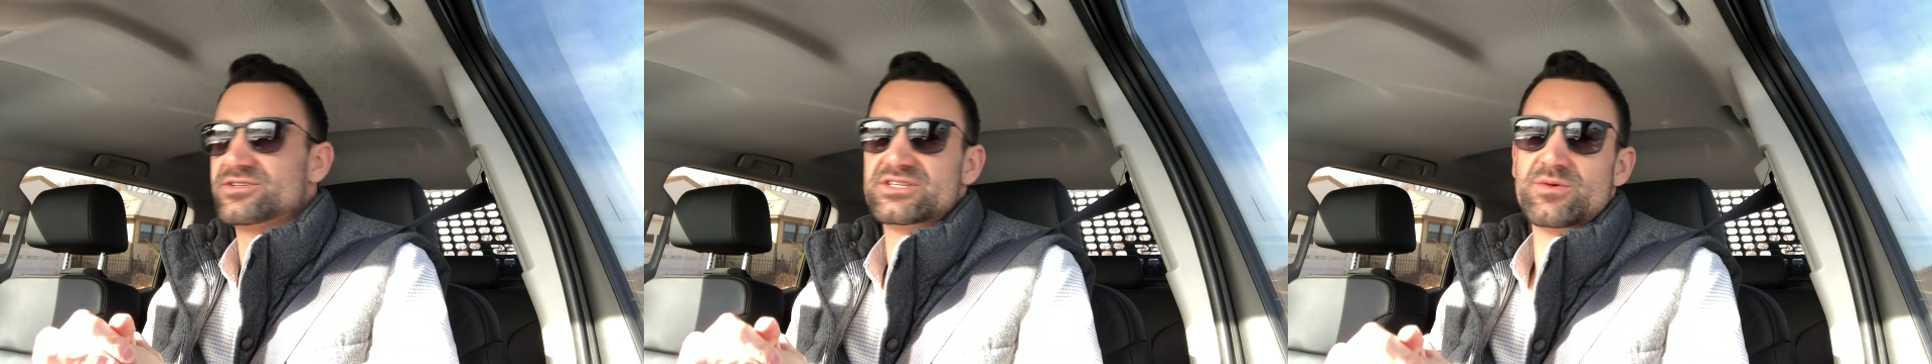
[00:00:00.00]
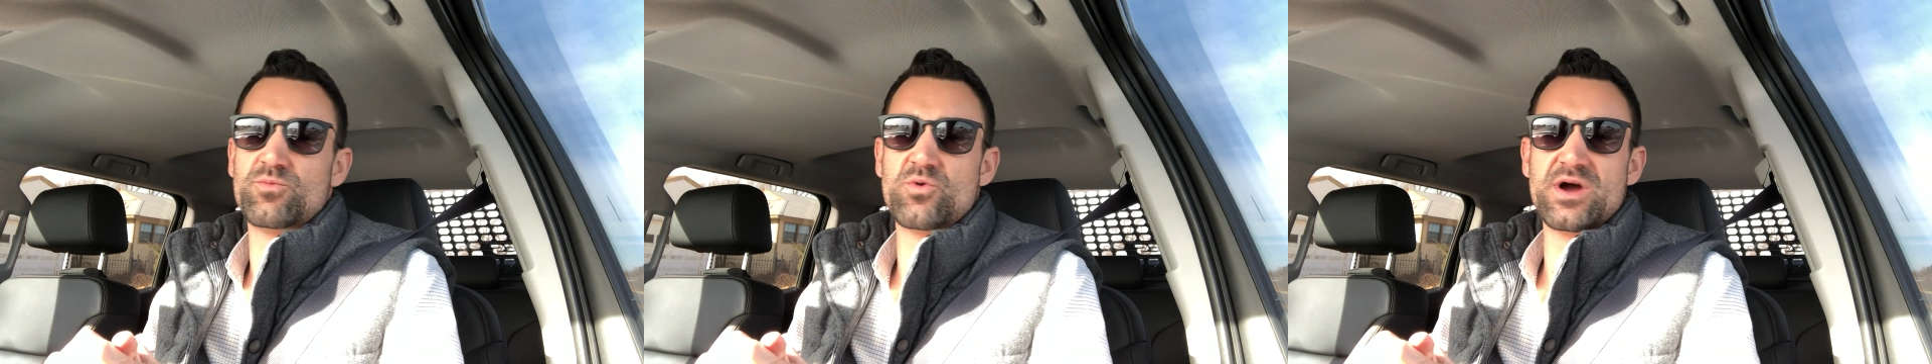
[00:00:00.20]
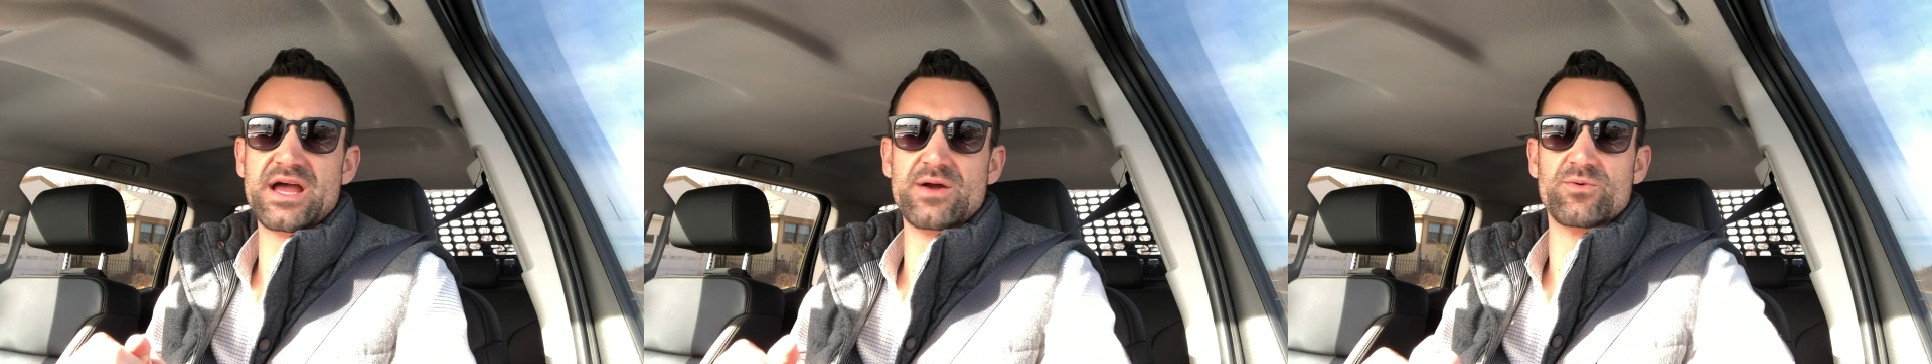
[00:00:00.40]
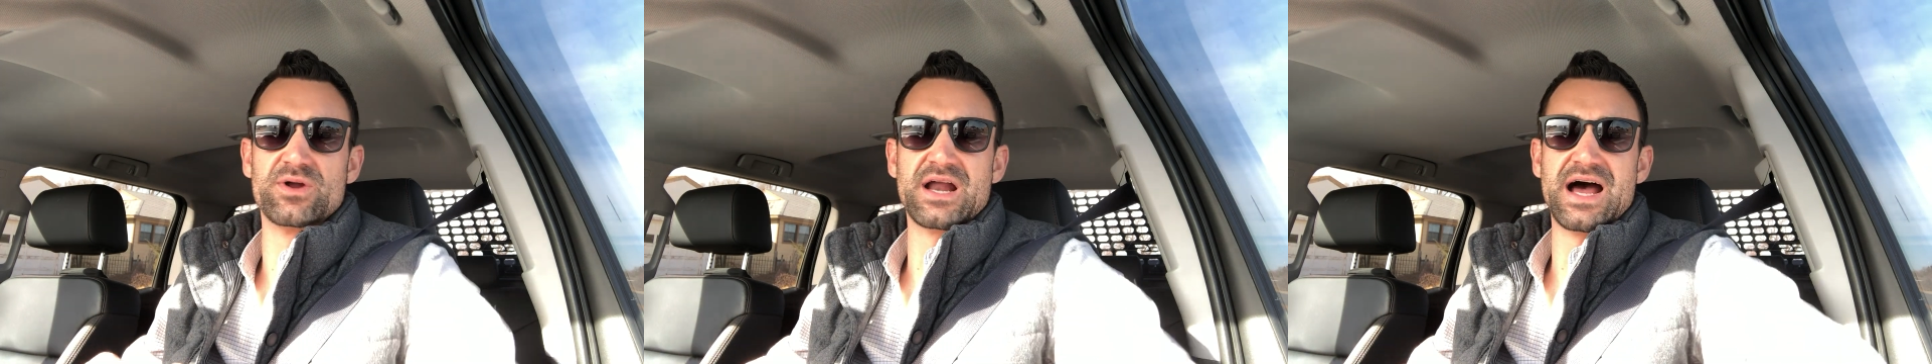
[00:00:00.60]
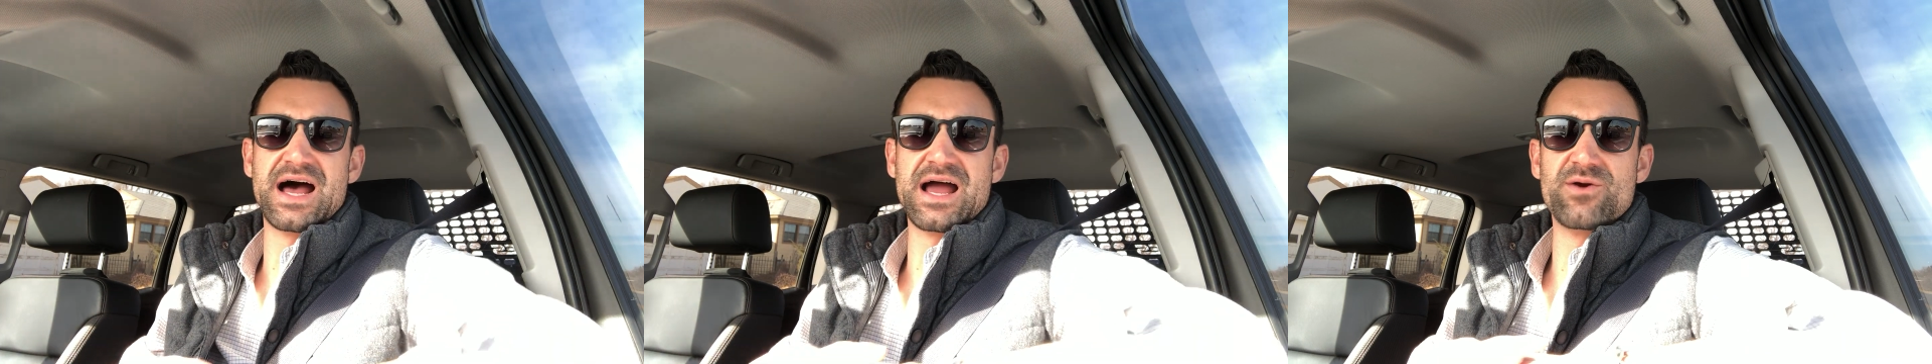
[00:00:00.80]
some way,
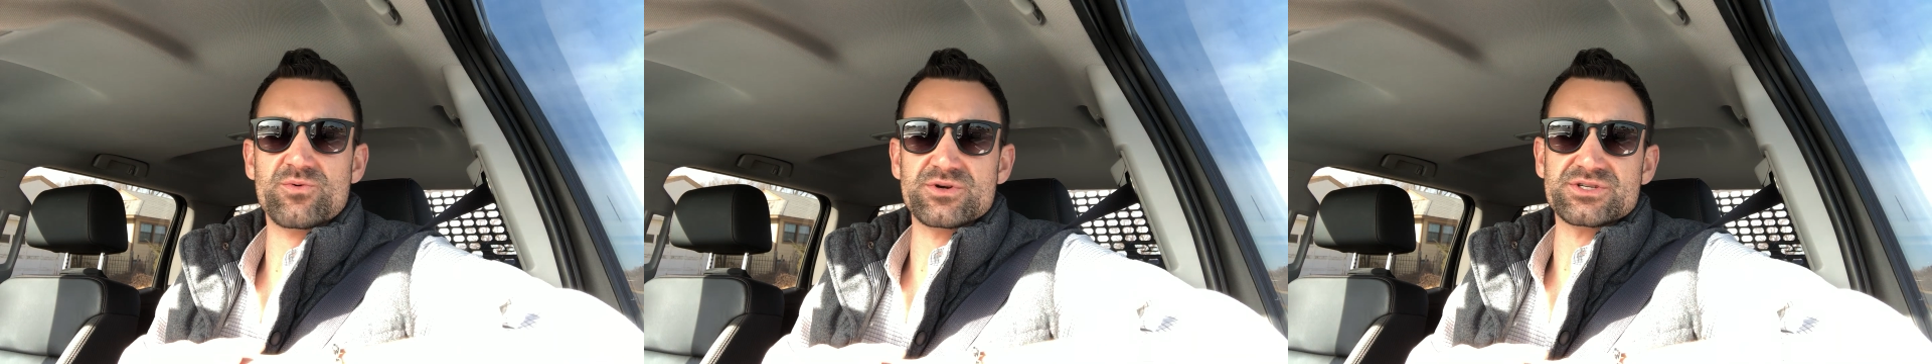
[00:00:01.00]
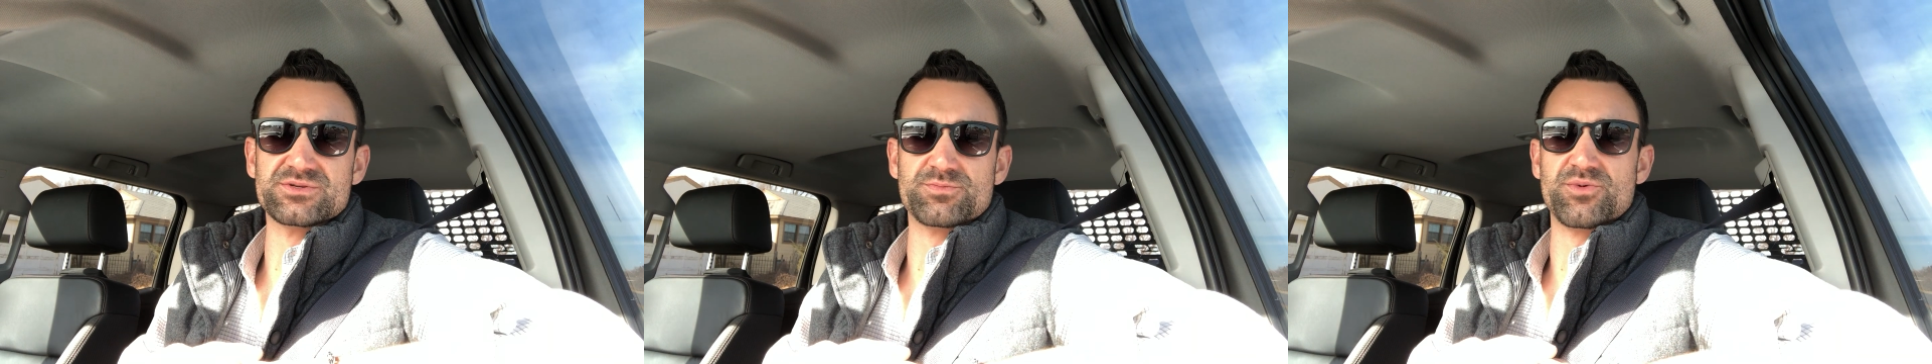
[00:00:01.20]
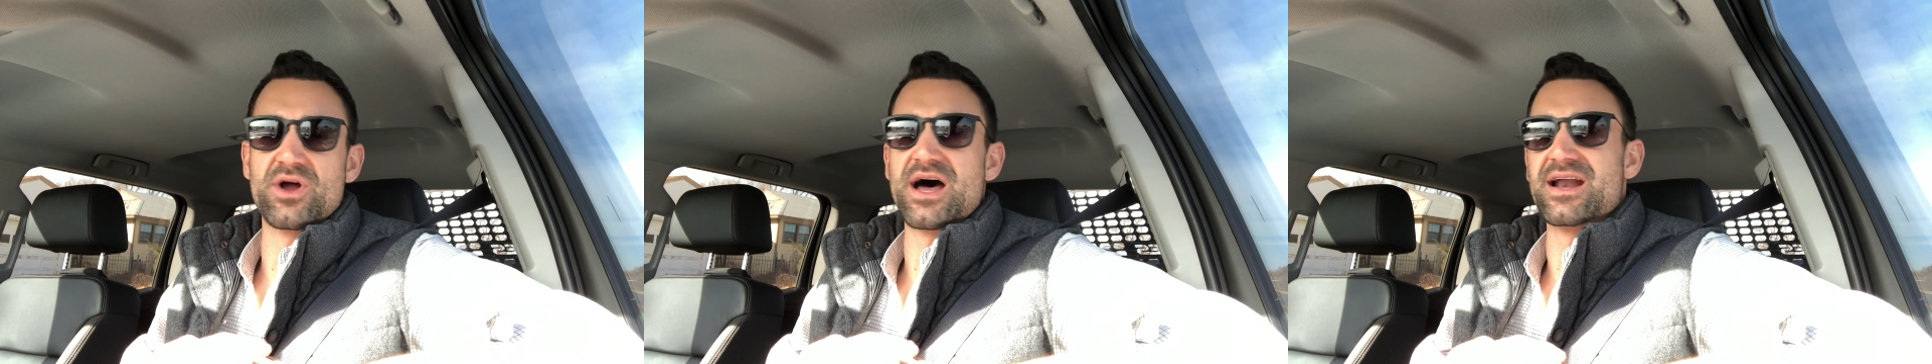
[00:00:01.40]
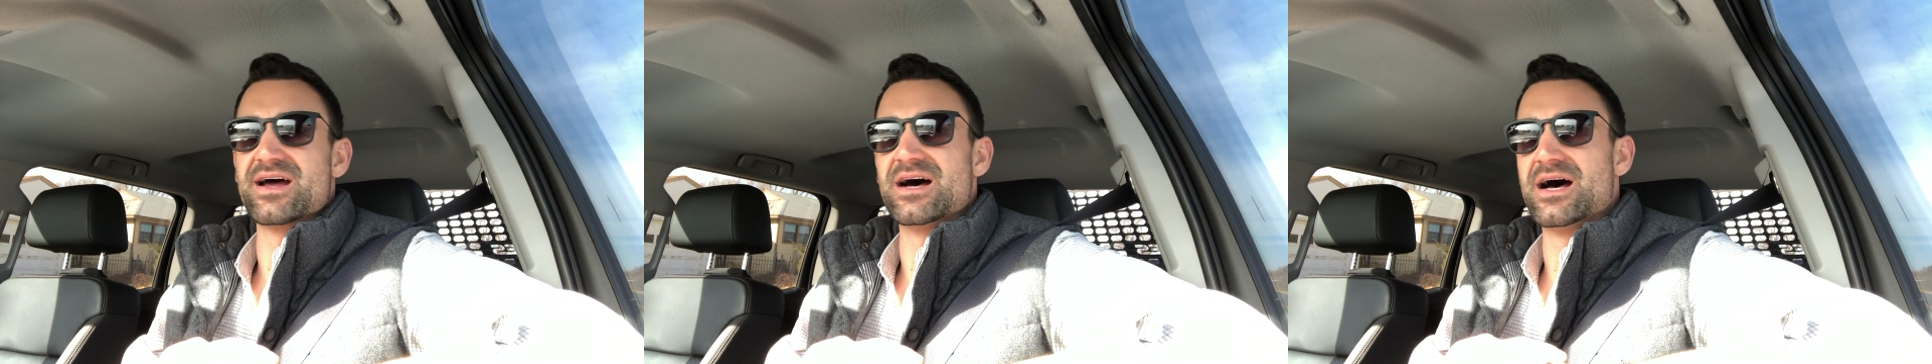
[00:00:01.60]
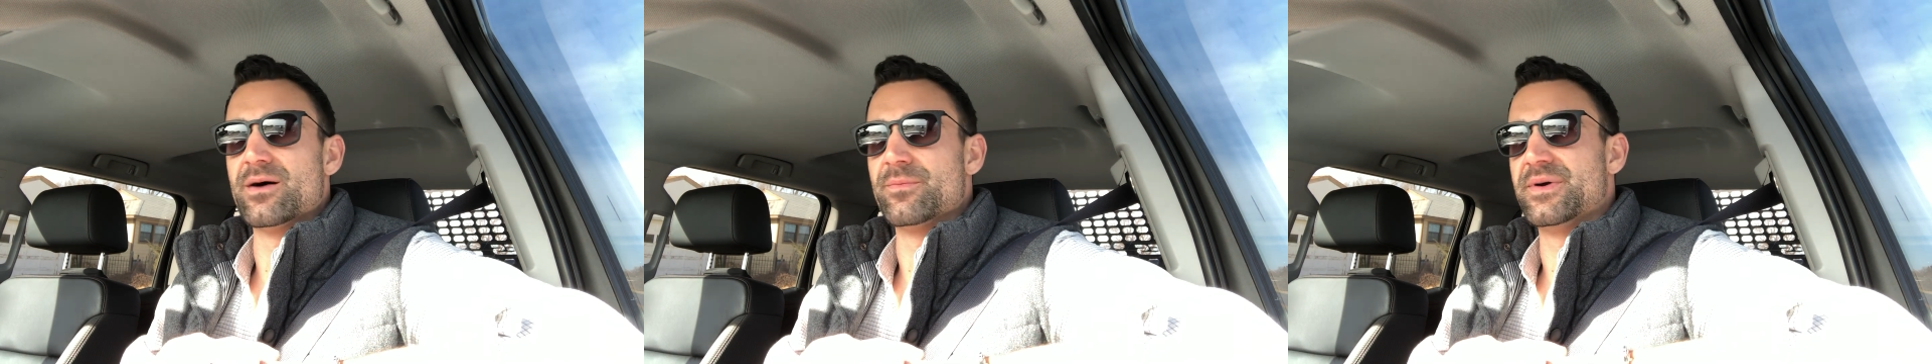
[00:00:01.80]
when I was brought
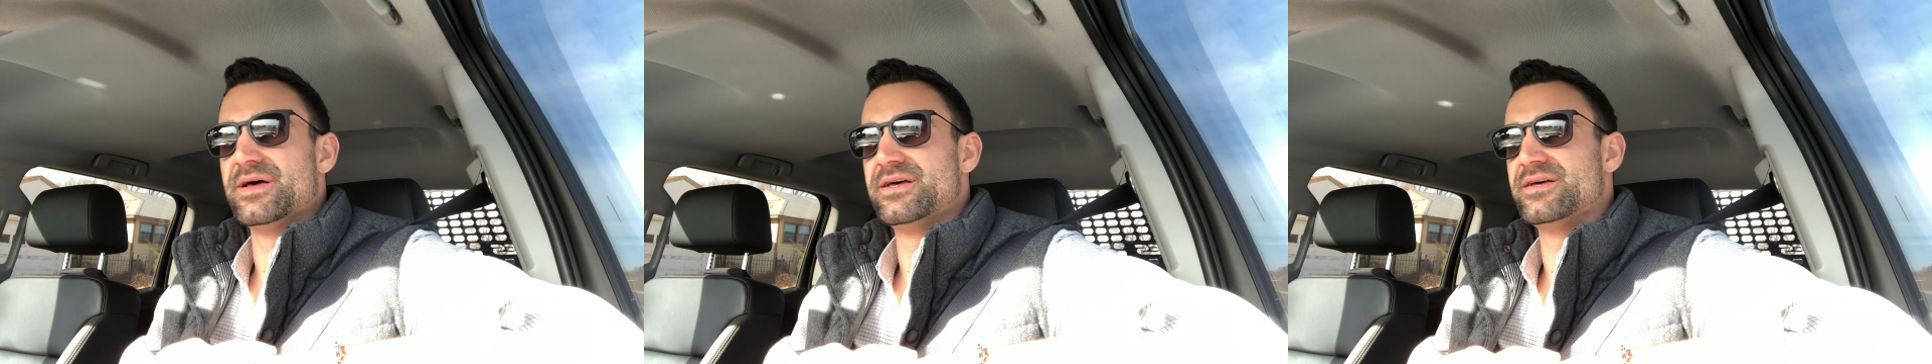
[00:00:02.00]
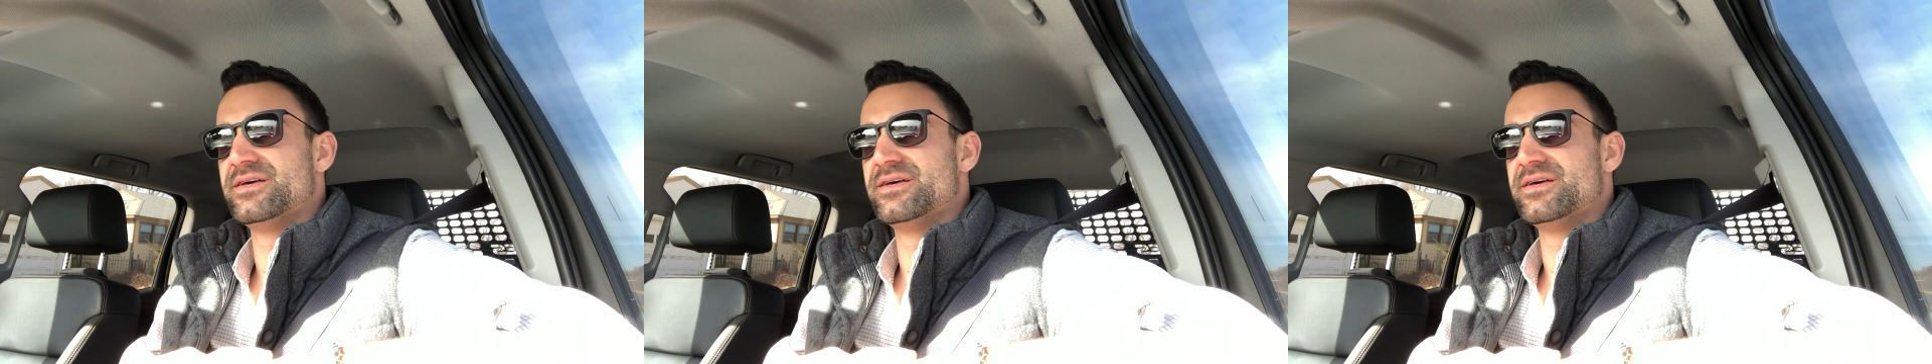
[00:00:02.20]
up,